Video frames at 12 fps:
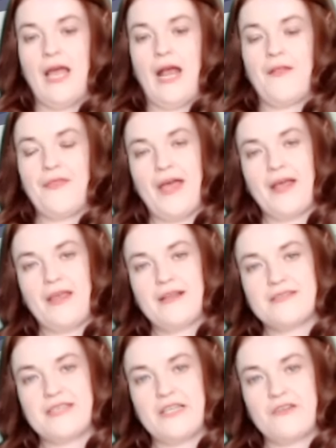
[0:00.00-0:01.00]
and that
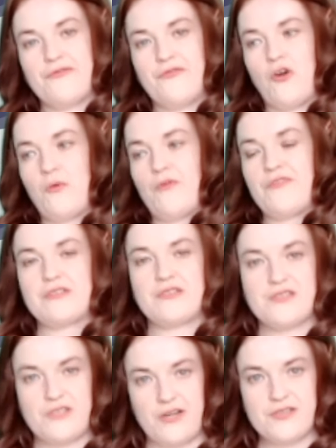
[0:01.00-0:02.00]
can take the form of a
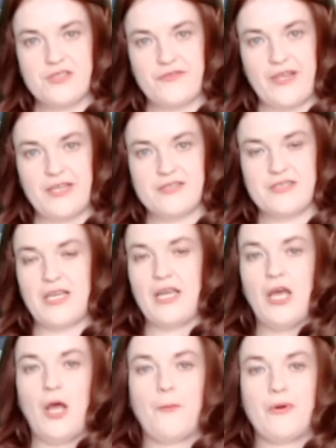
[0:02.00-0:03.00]
discursive essay,
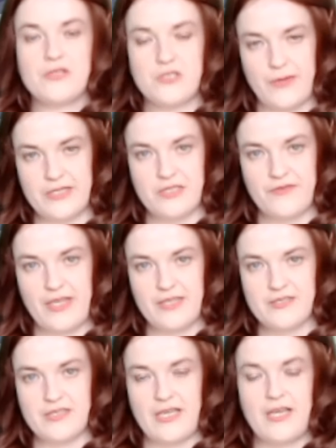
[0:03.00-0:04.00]
persuasive
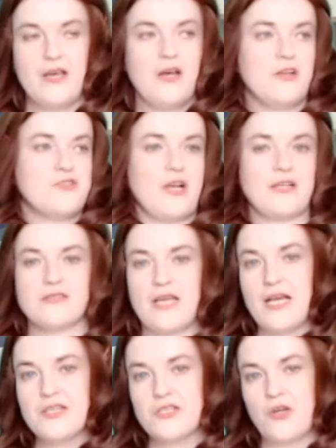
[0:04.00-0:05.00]
essay,
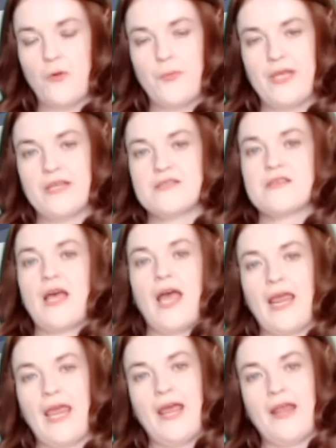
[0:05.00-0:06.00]
transactional piece.
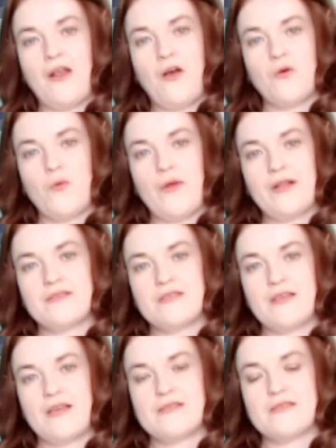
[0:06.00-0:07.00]
Again, I'll go
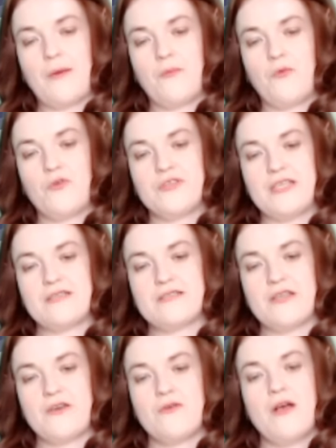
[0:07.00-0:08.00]
into this in more
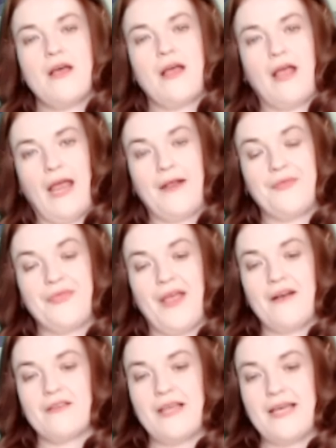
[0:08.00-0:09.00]
detail in
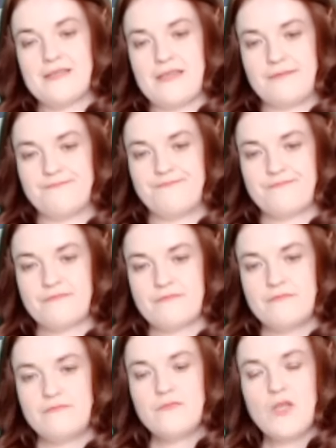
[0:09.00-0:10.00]
that lesson.
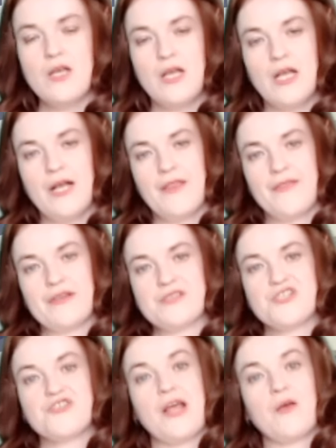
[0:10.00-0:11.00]
There's
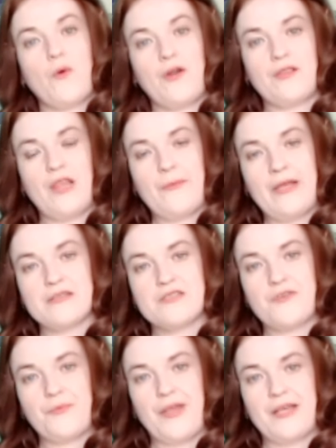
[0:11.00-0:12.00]
strict word limits
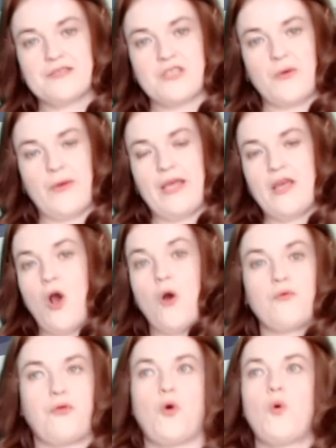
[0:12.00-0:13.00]
from the S Q A,
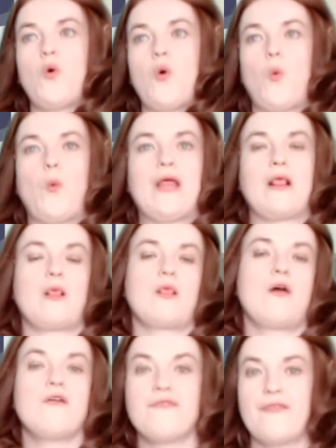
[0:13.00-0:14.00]
although we
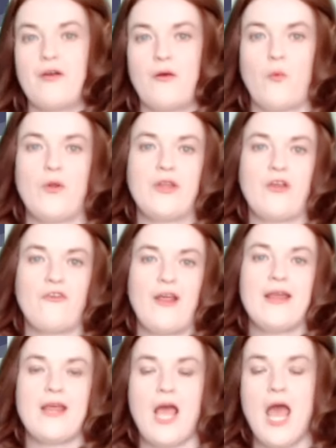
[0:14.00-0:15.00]
love when you
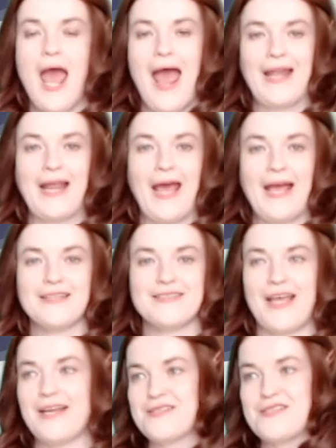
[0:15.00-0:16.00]
write and hand
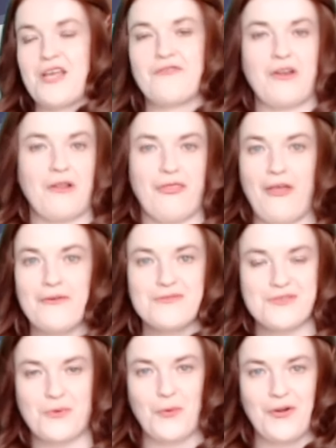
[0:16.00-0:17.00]
in seven
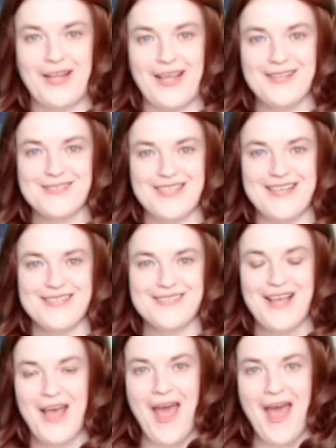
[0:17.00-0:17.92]
thousand word essays.